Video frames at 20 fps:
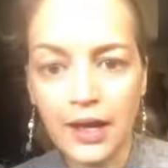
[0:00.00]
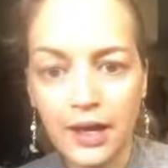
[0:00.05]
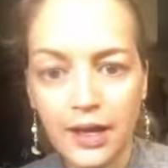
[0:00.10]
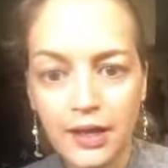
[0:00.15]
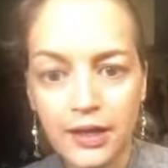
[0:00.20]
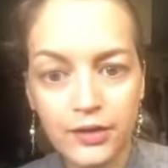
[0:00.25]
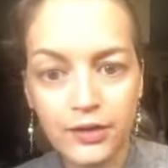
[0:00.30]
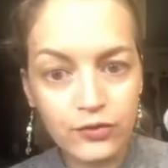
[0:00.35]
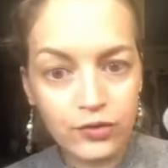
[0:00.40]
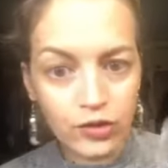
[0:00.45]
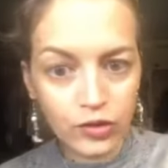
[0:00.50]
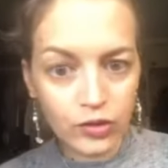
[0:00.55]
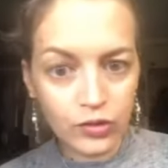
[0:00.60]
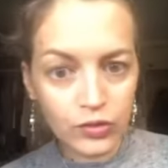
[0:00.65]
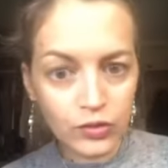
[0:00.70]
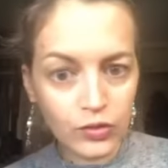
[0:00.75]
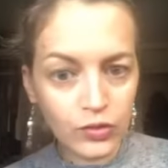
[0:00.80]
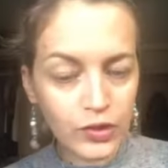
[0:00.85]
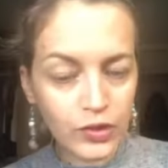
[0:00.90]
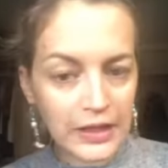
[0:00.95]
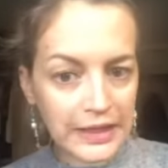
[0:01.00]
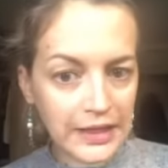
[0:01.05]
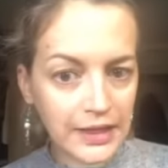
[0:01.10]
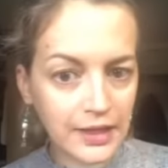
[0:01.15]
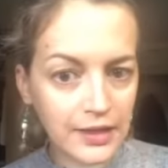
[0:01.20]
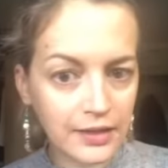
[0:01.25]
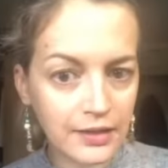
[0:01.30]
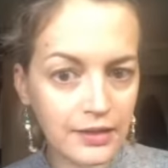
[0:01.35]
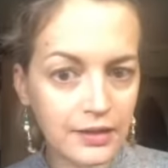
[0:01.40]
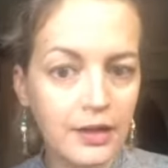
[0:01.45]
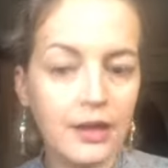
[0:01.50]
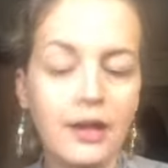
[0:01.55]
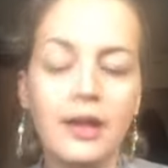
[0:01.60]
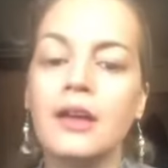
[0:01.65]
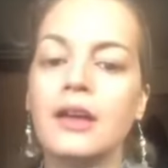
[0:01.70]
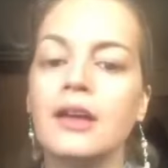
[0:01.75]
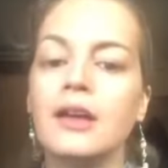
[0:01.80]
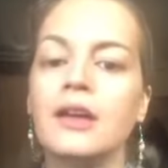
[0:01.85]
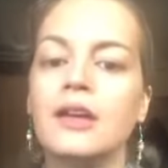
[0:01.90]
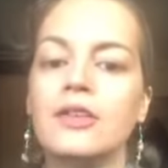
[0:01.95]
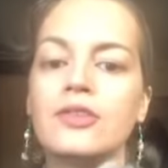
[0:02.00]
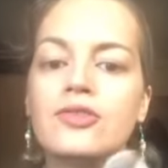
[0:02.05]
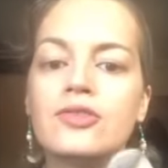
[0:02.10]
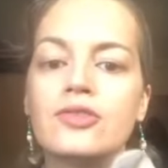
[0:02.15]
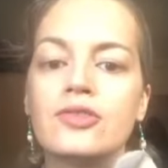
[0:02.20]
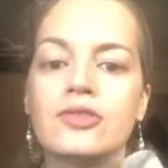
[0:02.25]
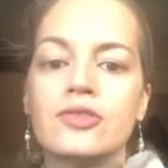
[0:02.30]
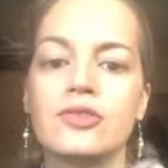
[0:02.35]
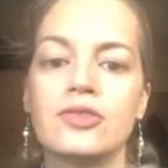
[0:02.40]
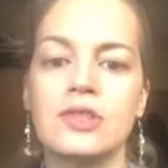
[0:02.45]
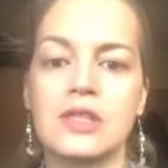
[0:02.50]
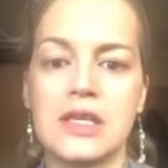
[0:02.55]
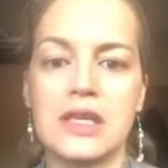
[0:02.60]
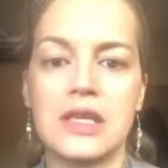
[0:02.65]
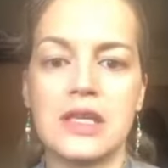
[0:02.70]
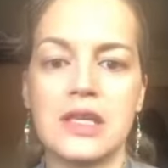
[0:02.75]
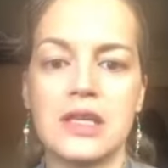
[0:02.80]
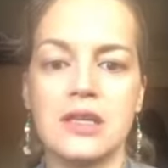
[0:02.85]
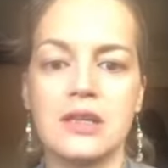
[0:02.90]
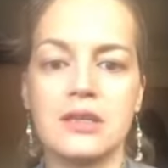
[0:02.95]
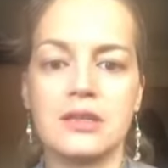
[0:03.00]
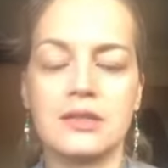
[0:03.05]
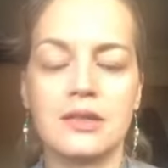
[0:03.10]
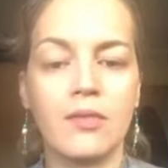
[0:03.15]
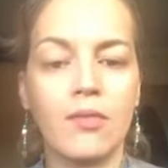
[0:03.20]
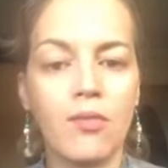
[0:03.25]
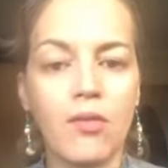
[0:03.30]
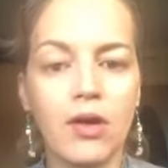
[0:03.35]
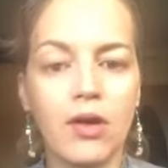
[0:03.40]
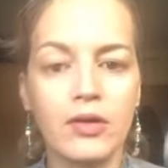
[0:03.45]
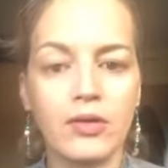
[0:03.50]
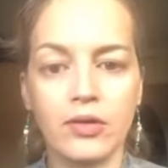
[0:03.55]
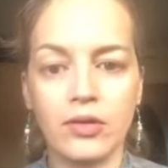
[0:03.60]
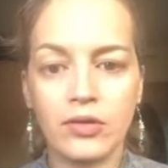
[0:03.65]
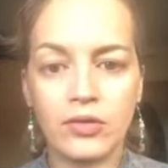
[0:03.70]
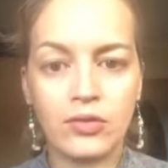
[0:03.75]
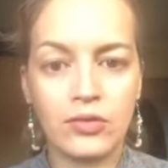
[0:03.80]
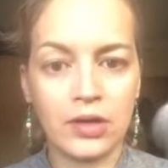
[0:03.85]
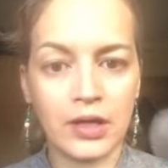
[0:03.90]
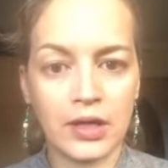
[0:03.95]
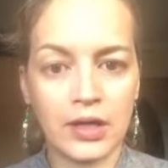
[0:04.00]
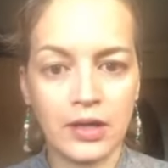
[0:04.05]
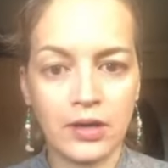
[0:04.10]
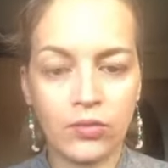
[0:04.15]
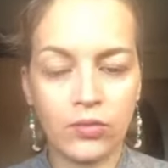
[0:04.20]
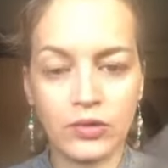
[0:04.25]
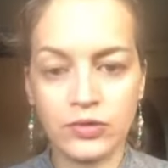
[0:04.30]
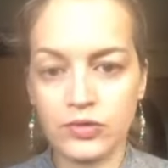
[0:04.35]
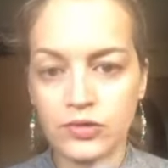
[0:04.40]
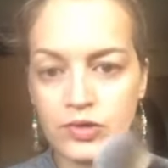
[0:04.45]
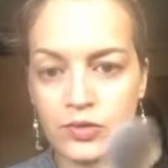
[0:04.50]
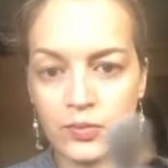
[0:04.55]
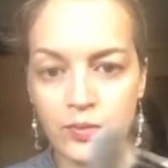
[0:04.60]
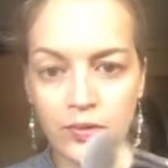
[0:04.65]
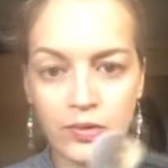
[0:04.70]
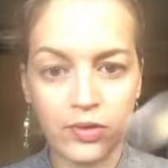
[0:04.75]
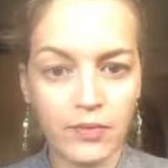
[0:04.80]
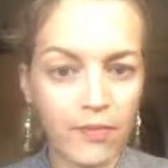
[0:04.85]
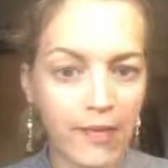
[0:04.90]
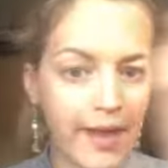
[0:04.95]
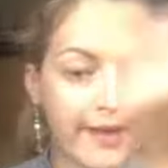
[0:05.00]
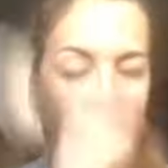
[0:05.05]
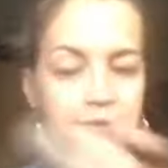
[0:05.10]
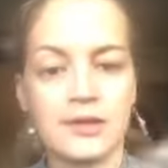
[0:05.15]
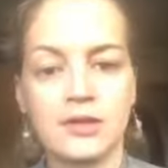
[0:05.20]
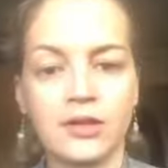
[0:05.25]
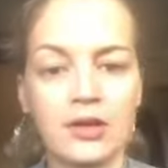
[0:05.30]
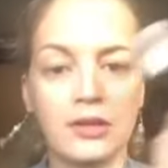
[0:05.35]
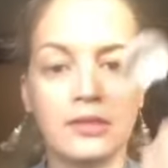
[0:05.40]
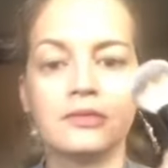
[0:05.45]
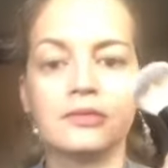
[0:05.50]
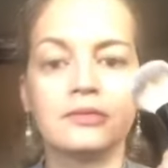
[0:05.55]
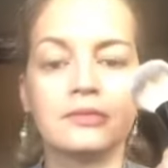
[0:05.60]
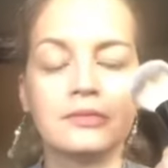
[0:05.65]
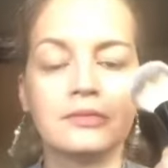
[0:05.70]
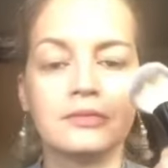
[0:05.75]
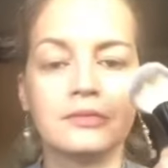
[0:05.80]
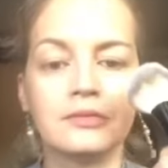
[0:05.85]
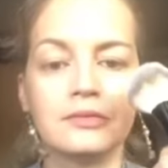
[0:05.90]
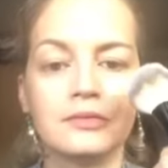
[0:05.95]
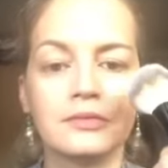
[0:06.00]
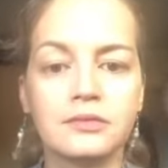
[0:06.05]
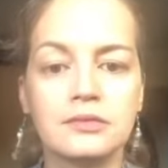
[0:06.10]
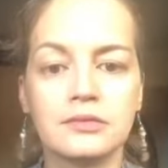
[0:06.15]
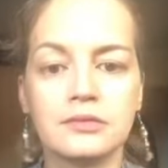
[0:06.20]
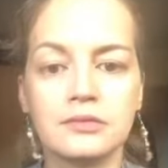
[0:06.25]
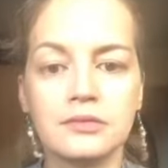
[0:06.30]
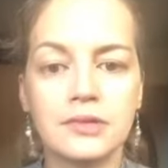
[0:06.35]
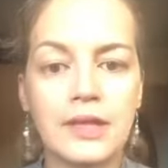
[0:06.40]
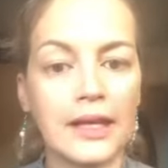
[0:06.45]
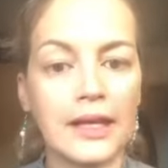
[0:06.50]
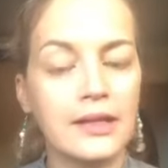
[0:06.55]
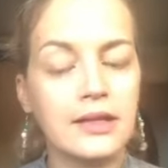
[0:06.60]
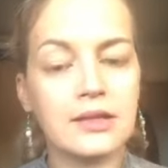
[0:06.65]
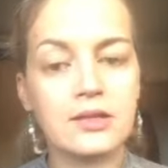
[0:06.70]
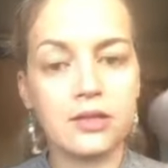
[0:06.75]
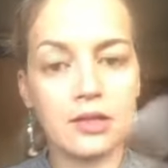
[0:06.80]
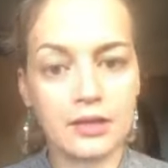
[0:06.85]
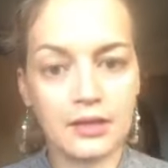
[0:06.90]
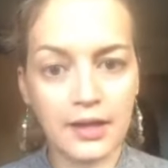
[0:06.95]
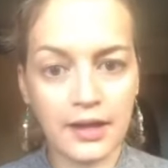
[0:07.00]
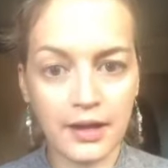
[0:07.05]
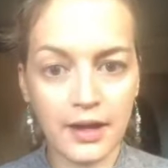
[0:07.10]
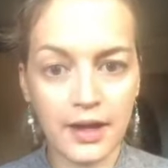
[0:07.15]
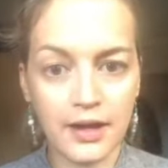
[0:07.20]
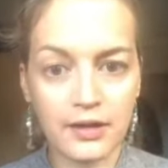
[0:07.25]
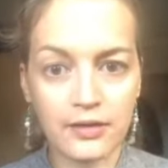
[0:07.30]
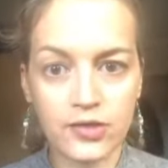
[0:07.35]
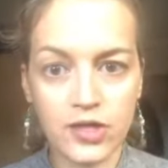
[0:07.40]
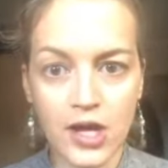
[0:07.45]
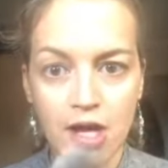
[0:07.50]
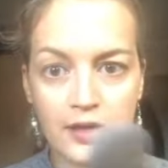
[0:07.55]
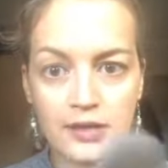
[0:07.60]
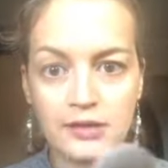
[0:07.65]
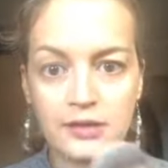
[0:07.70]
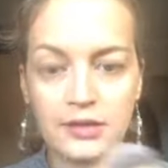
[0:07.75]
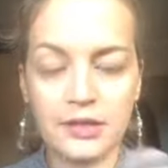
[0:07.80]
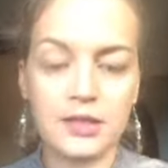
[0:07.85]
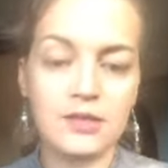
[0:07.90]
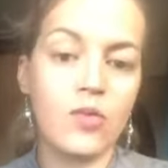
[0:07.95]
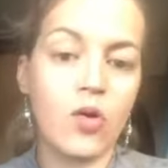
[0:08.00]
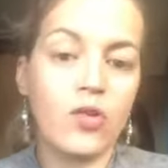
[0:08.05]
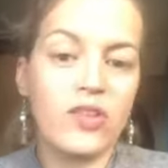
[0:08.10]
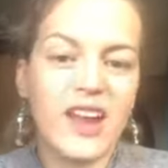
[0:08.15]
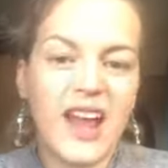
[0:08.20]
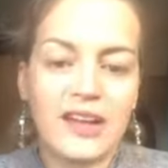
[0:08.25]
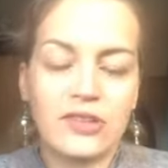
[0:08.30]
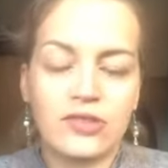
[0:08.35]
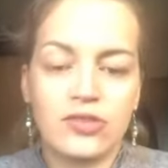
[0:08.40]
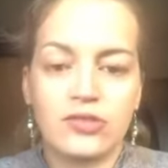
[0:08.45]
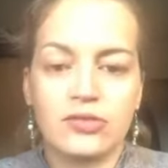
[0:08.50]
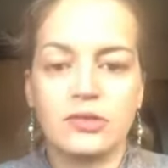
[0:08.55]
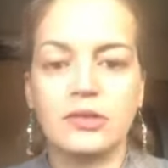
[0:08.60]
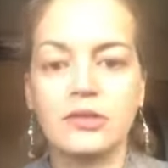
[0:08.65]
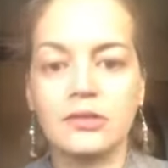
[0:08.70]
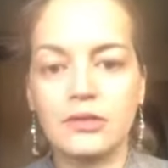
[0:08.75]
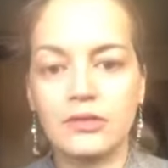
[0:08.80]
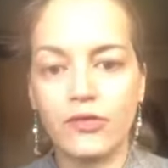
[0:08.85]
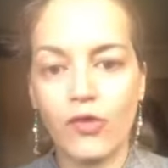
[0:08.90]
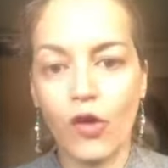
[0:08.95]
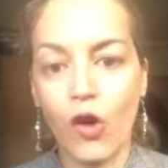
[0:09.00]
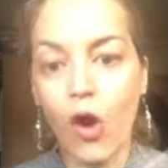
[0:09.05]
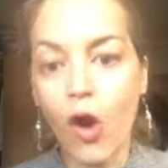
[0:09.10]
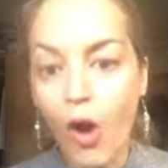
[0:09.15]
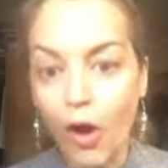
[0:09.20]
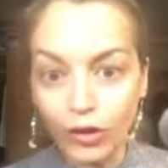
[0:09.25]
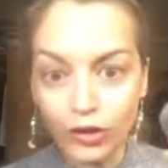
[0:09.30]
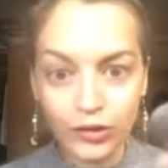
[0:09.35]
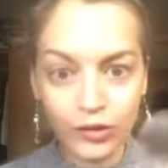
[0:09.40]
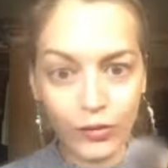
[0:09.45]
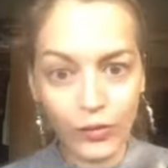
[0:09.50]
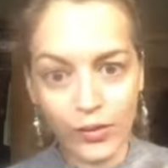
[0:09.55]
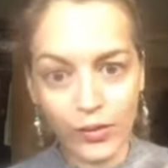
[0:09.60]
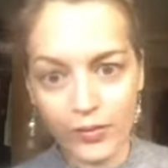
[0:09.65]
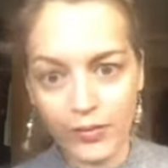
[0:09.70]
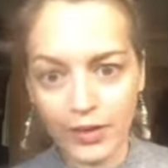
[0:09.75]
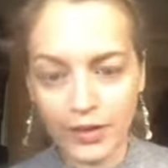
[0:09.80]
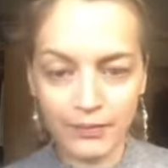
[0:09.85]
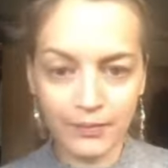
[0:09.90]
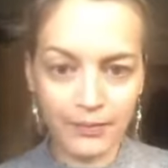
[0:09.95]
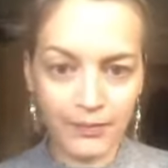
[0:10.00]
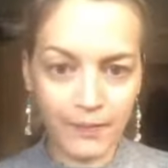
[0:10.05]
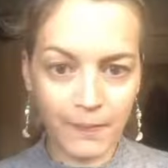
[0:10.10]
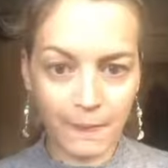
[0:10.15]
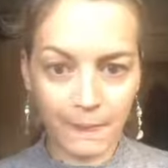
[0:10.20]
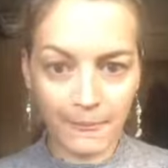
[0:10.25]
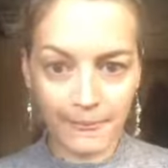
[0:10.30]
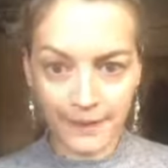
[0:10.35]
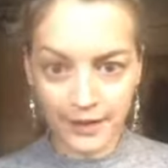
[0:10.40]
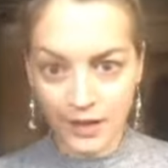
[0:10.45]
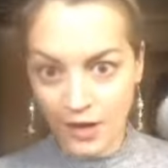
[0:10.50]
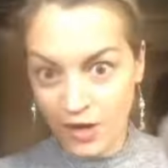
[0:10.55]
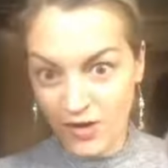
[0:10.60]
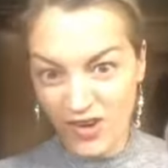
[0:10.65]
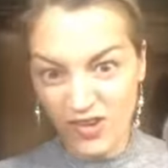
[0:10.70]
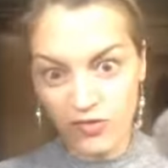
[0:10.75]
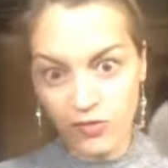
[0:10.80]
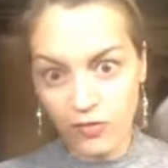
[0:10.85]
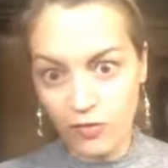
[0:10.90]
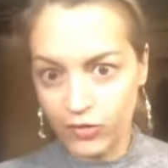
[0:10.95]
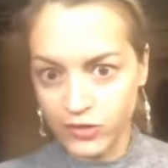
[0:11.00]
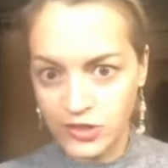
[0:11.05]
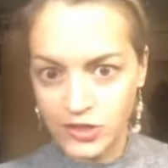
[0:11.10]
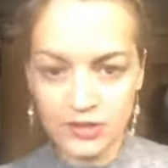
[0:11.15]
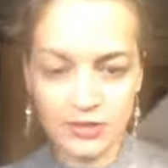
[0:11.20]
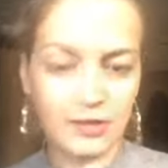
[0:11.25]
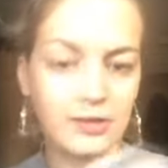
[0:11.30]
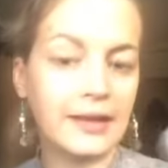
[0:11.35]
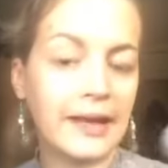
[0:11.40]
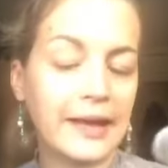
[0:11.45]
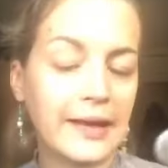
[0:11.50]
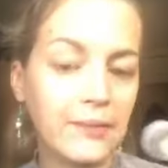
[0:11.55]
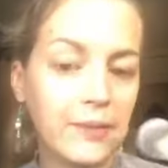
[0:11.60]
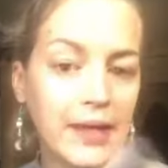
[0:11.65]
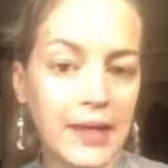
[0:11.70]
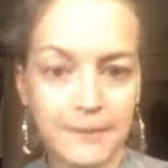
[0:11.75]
If you here to see someone who wants to put a mask on, then it's not that kind of channel. It's more natural for older women around 40 years old like me.